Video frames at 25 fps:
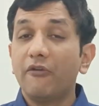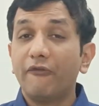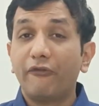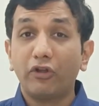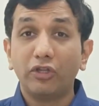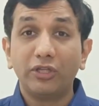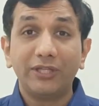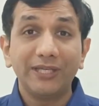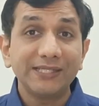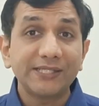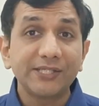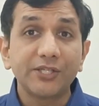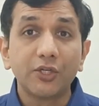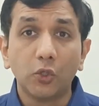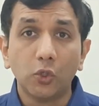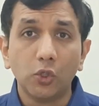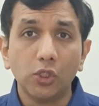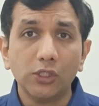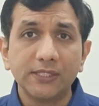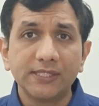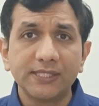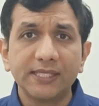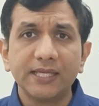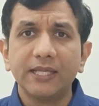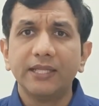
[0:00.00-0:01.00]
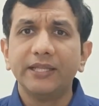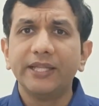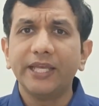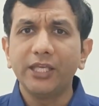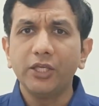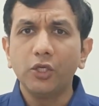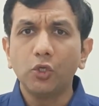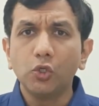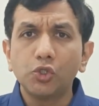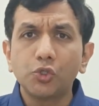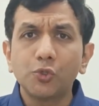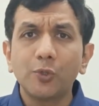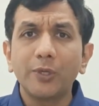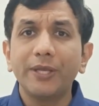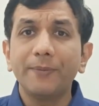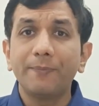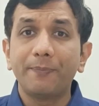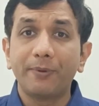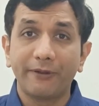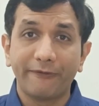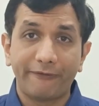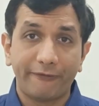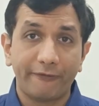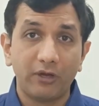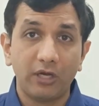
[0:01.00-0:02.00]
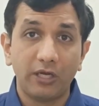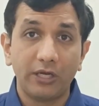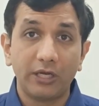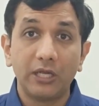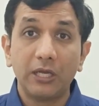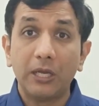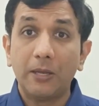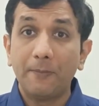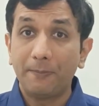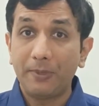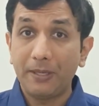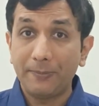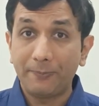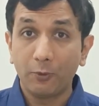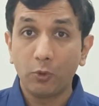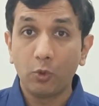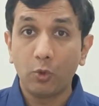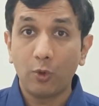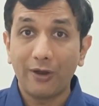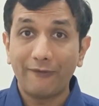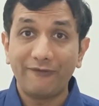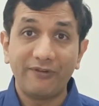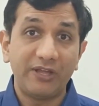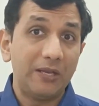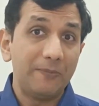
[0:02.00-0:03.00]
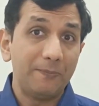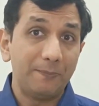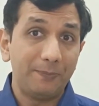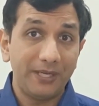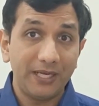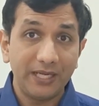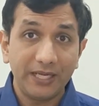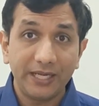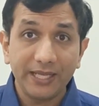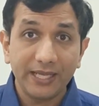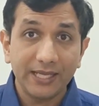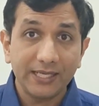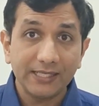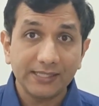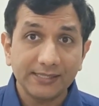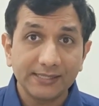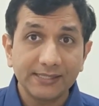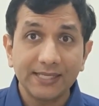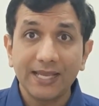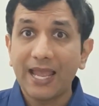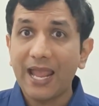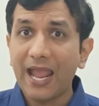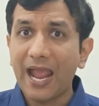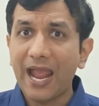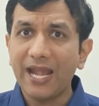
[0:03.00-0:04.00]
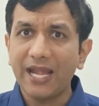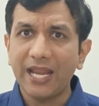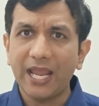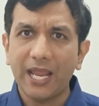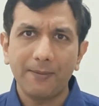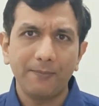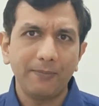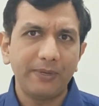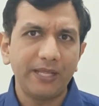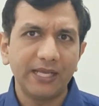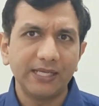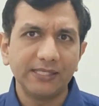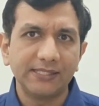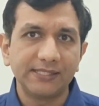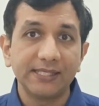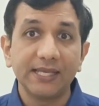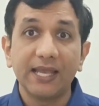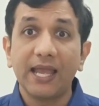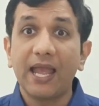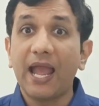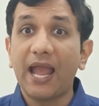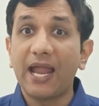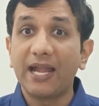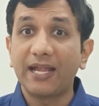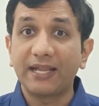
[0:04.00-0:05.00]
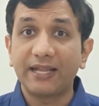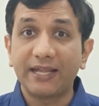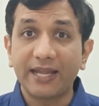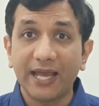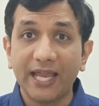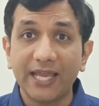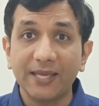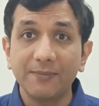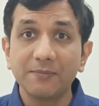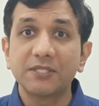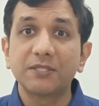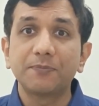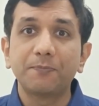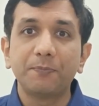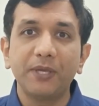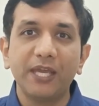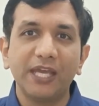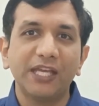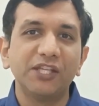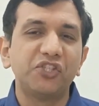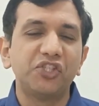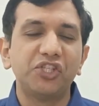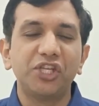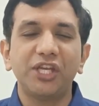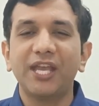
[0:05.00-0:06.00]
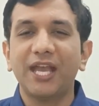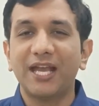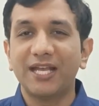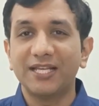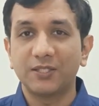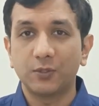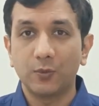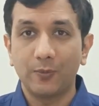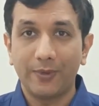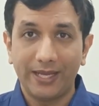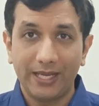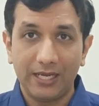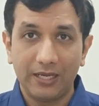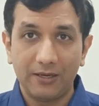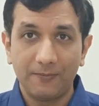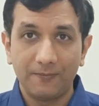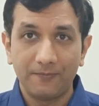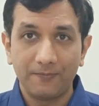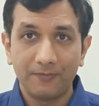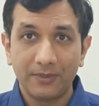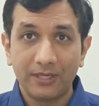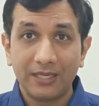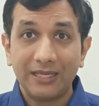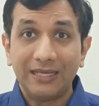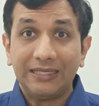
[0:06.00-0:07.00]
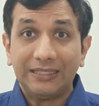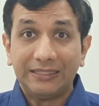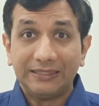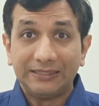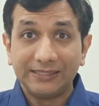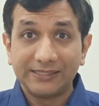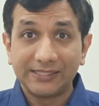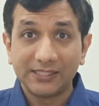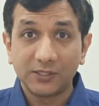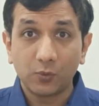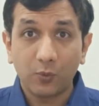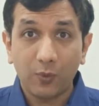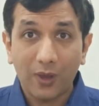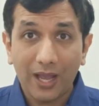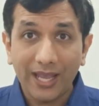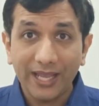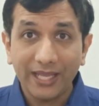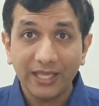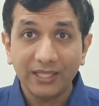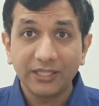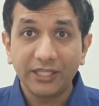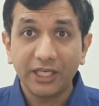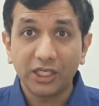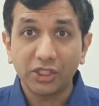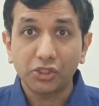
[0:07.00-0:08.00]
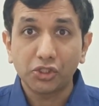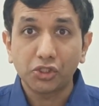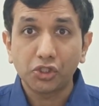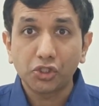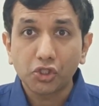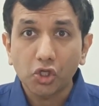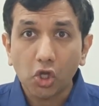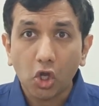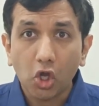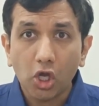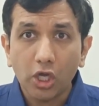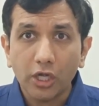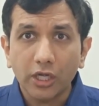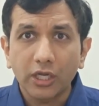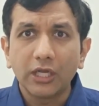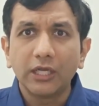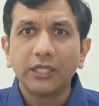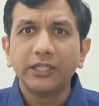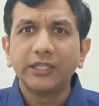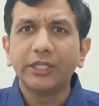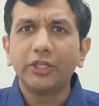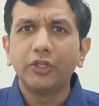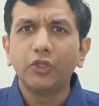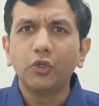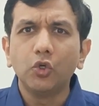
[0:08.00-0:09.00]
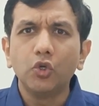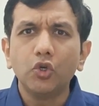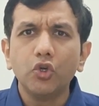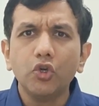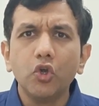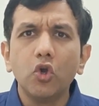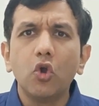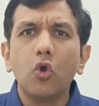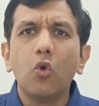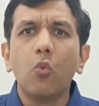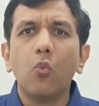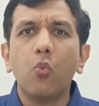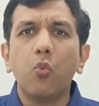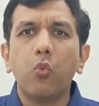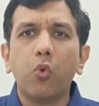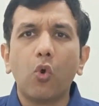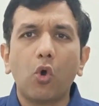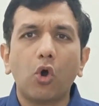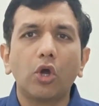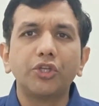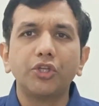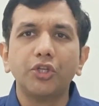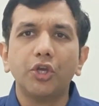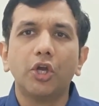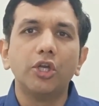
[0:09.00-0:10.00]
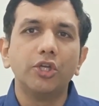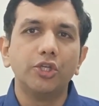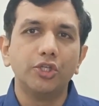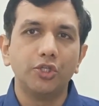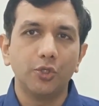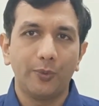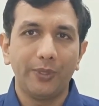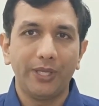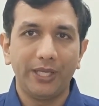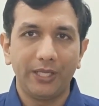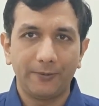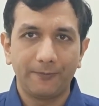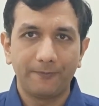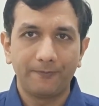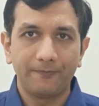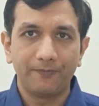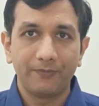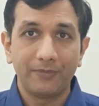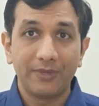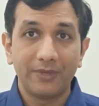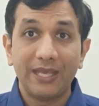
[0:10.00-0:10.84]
For these roles, they usually prefer people who have done BDS and MDS, at times PhD as well. This is why they are sure that you know what you're doing.